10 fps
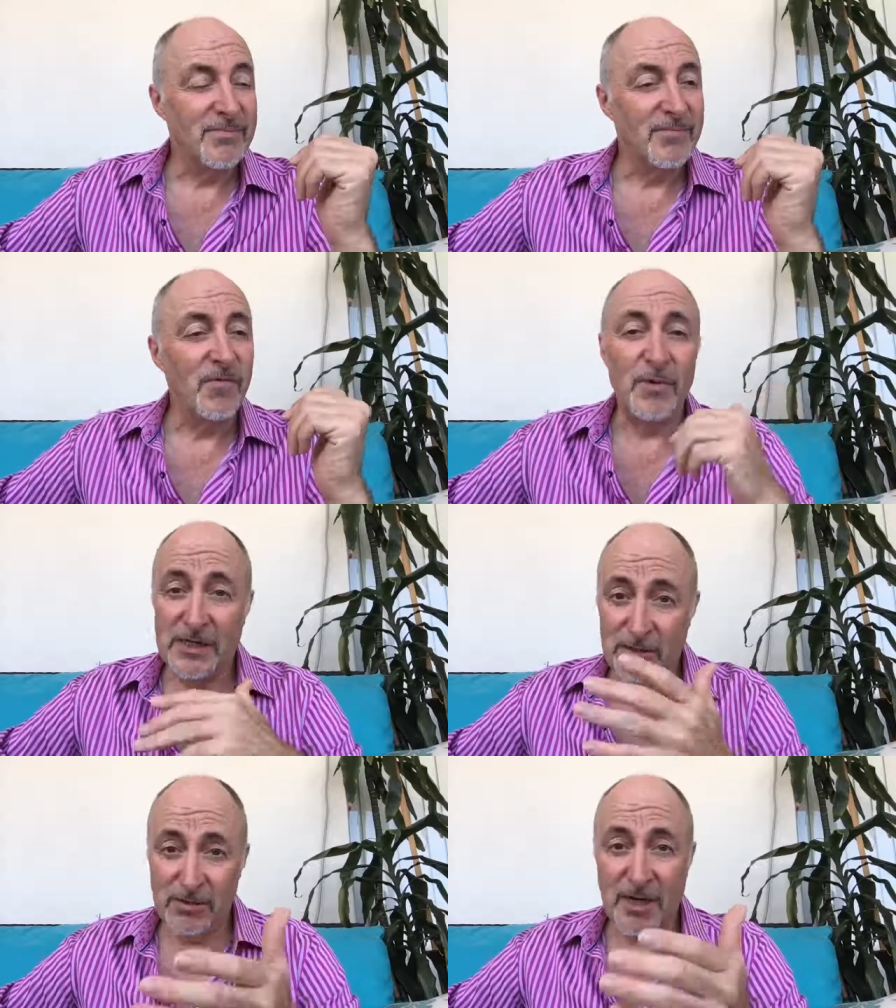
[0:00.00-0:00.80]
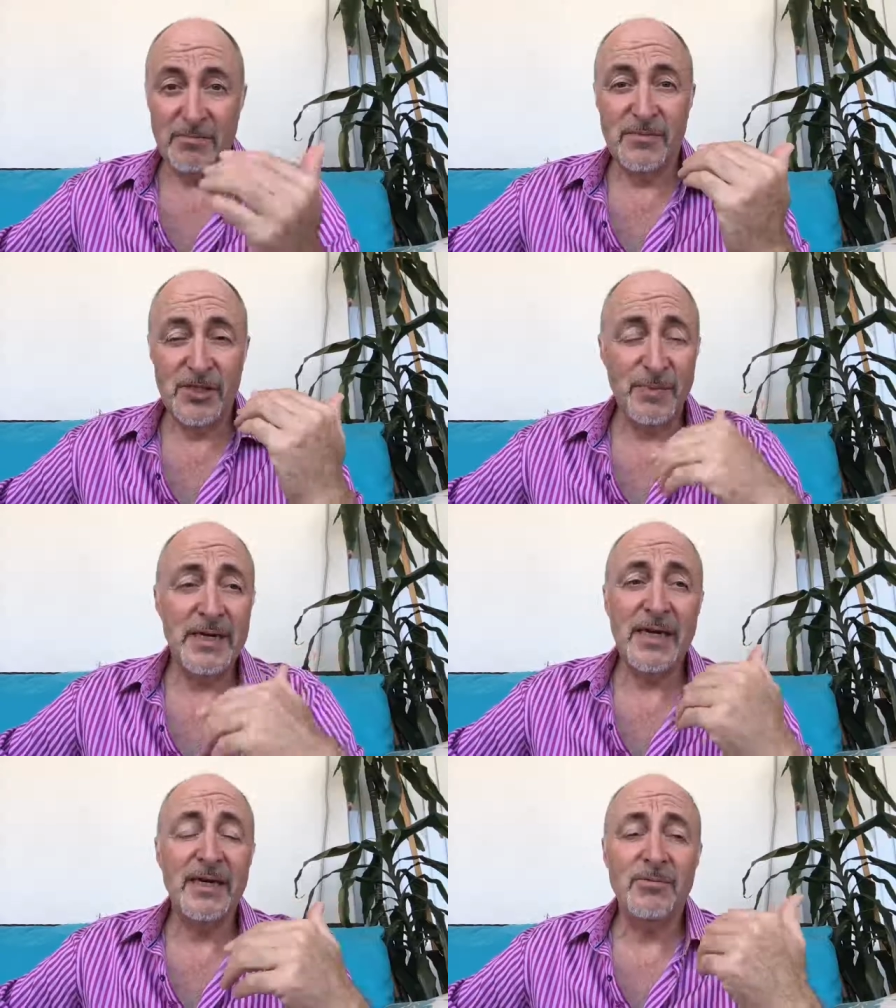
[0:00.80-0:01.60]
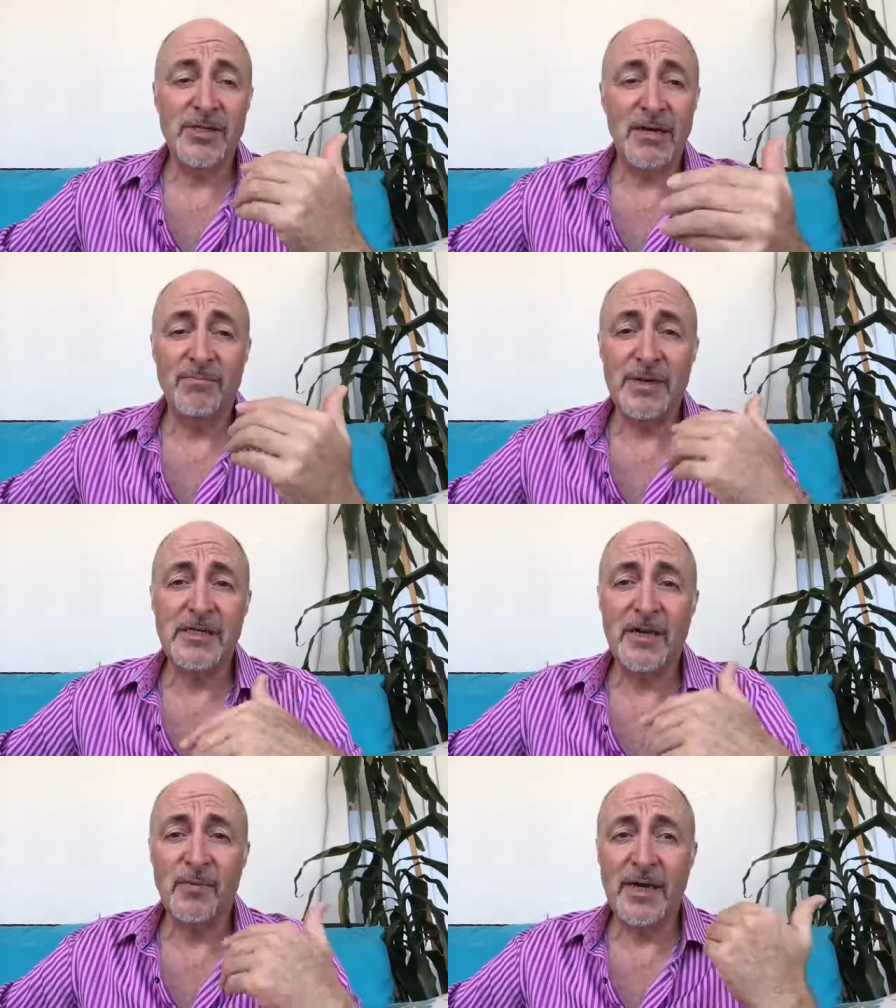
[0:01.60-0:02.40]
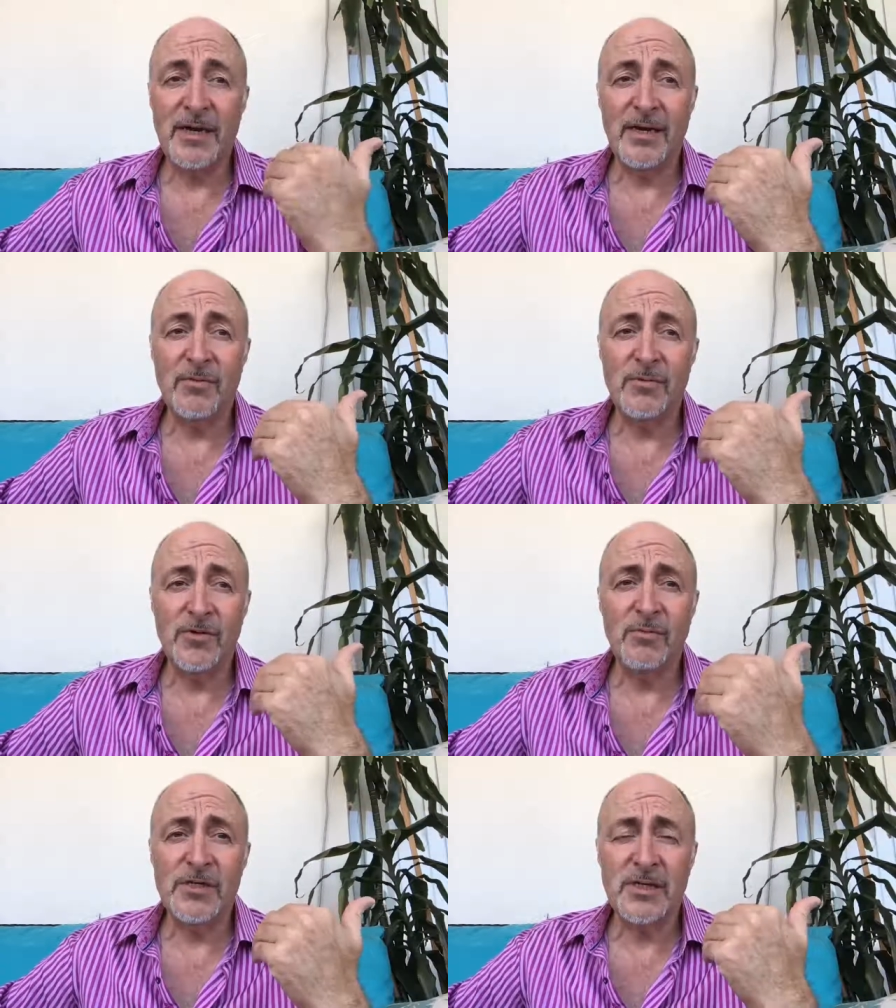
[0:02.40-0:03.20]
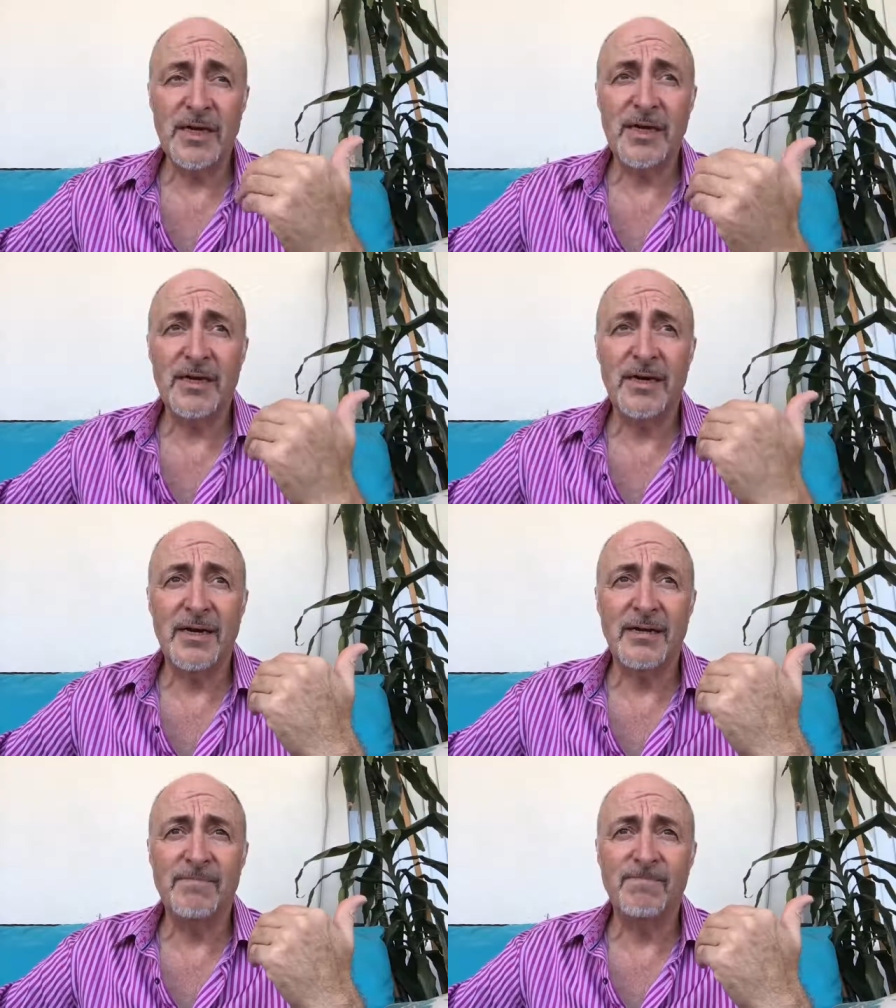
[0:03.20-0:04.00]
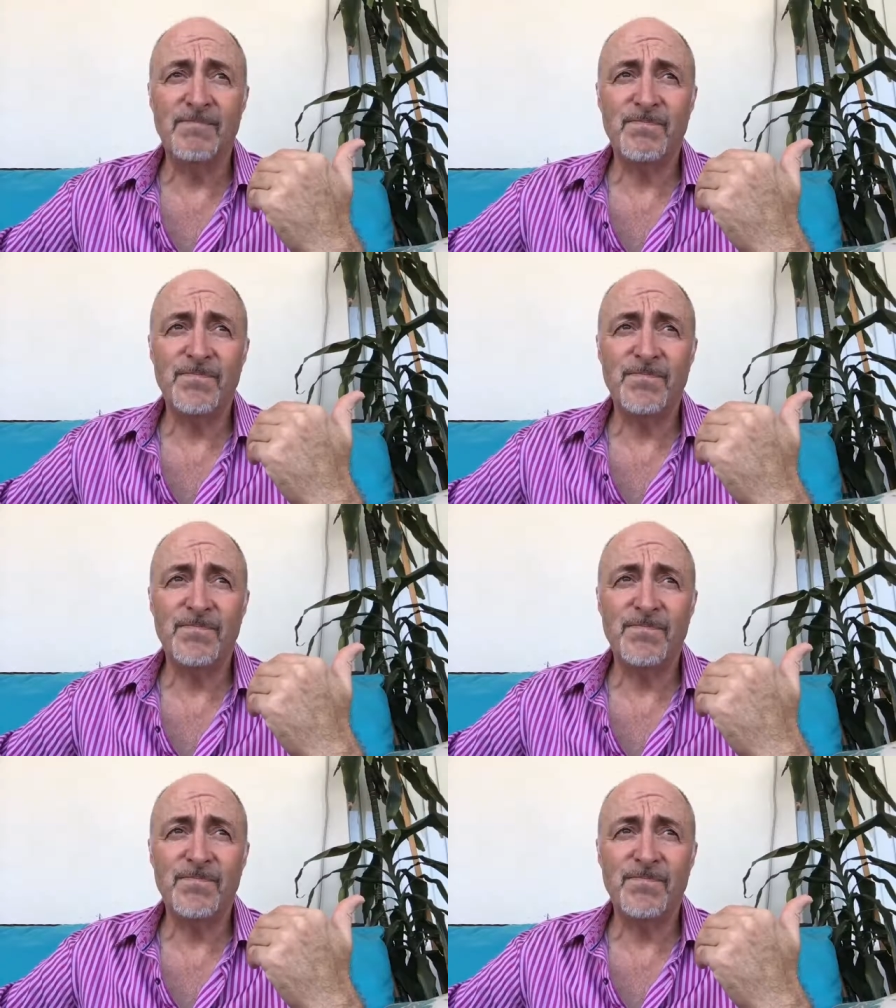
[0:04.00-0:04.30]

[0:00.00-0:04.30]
for when it shows up. Speed dating was set up basically where it was almost like, um,